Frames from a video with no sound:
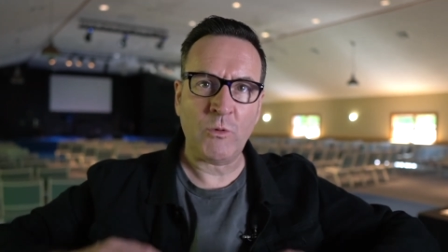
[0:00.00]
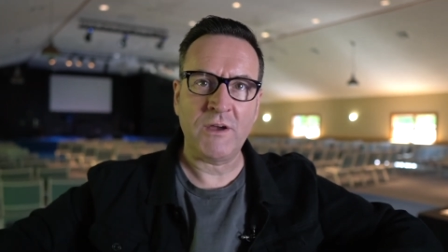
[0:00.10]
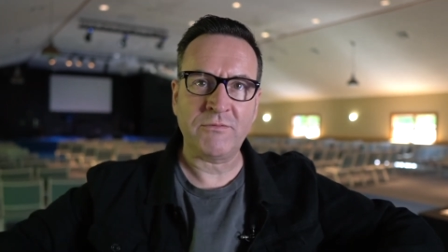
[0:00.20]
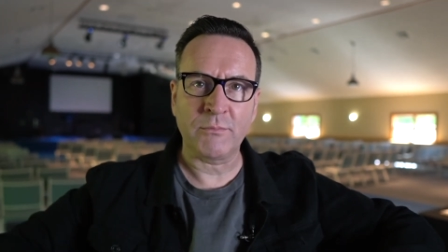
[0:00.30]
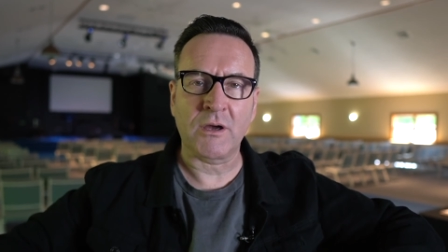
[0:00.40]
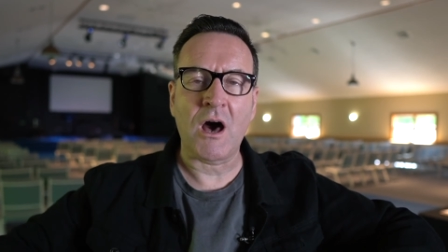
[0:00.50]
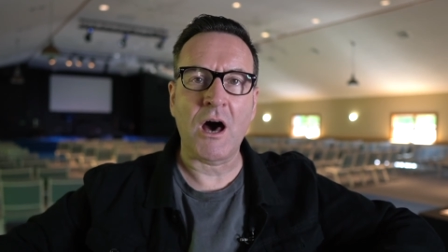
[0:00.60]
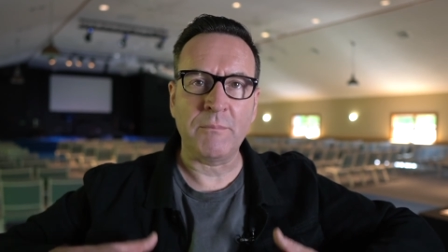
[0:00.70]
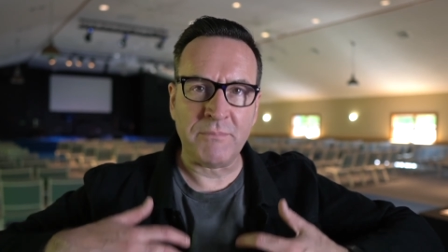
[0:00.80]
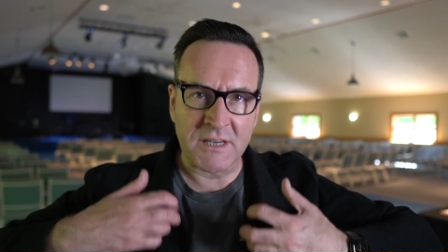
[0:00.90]
away from
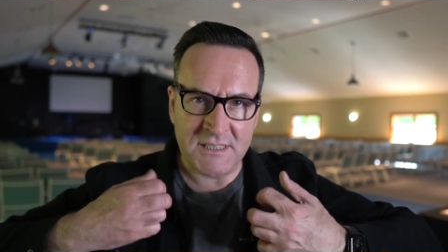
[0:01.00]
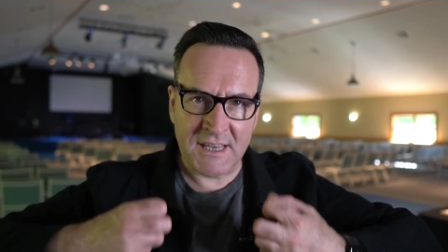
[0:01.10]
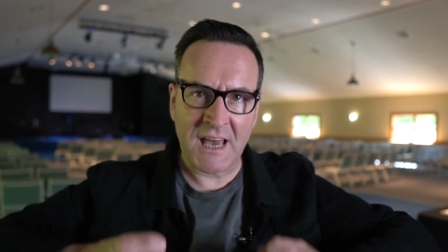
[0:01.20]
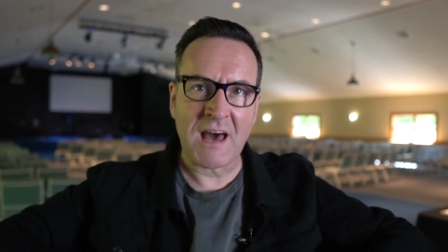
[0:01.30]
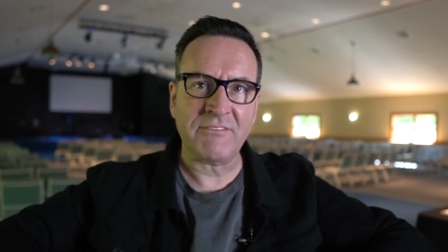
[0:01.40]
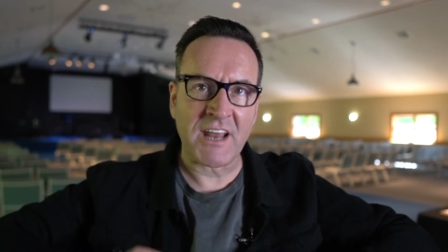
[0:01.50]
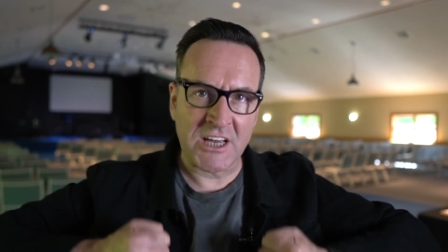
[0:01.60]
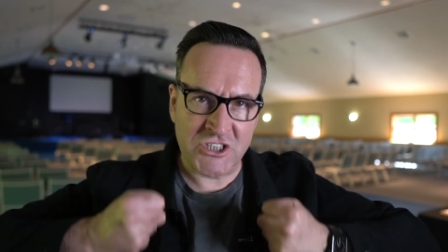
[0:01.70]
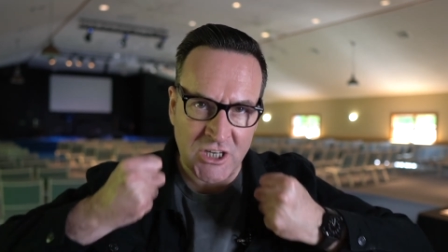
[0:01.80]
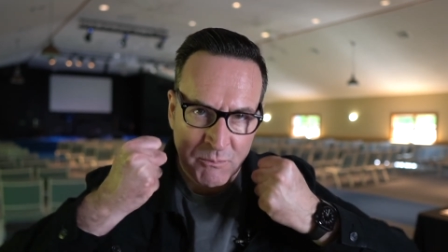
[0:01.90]
God because they haven't actually